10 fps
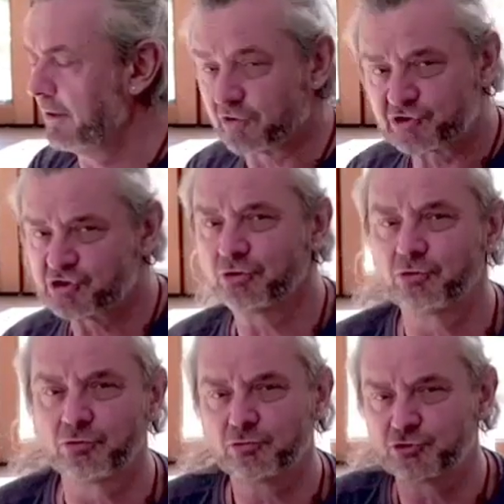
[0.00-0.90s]
The
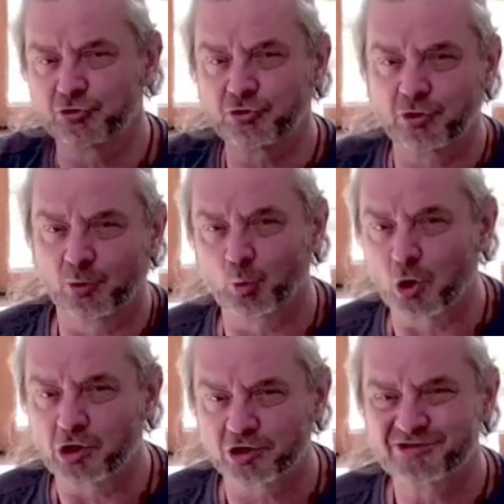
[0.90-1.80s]
two should
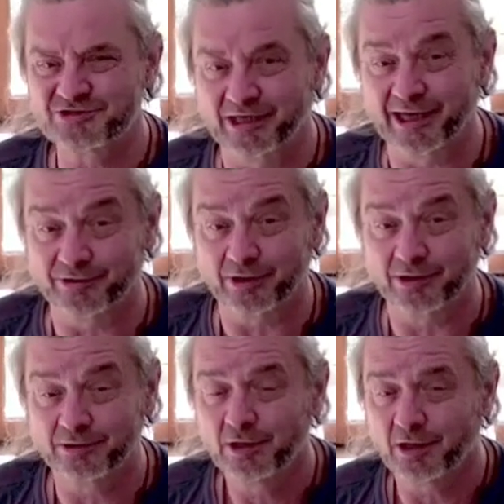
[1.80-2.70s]
work
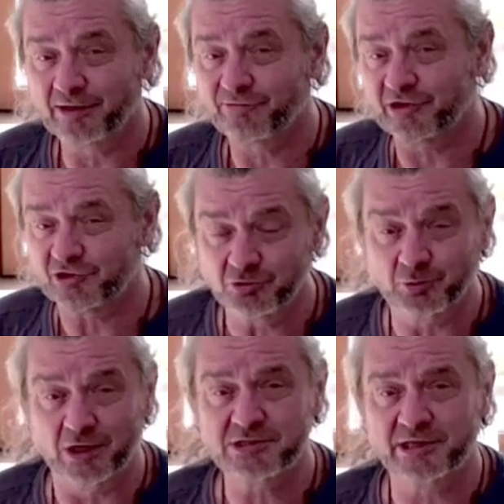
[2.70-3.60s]
together, and if they do
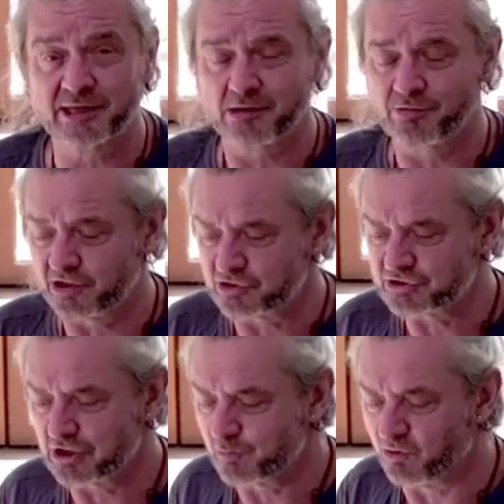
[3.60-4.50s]
work together, then you
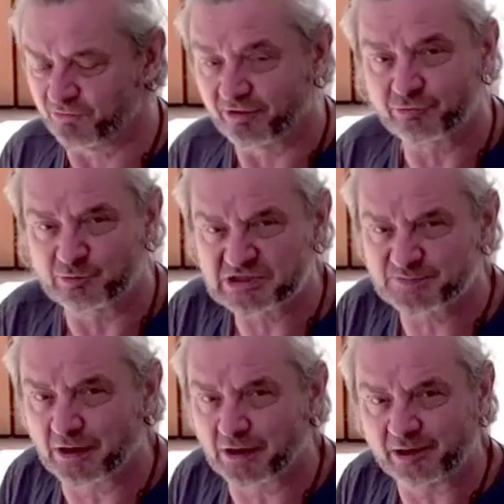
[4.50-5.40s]
start moving from the
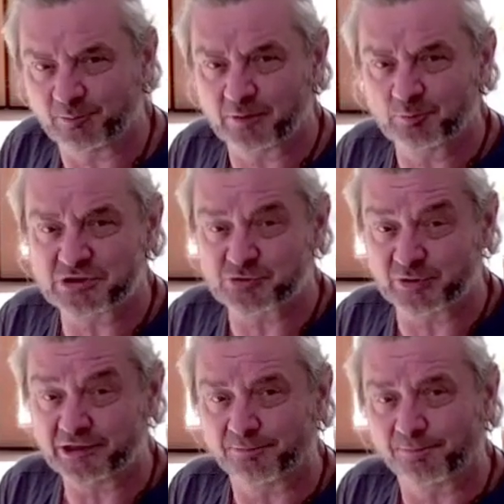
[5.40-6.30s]
spine
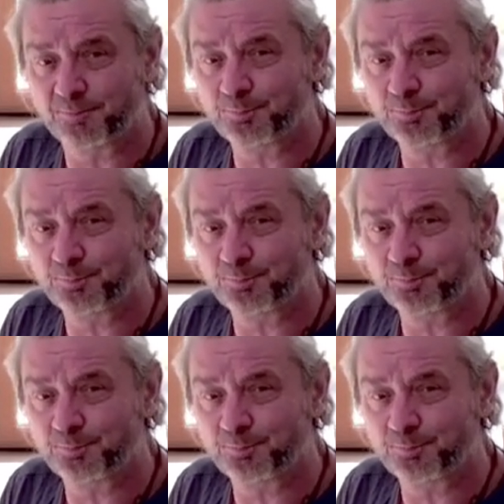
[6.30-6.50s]
between them.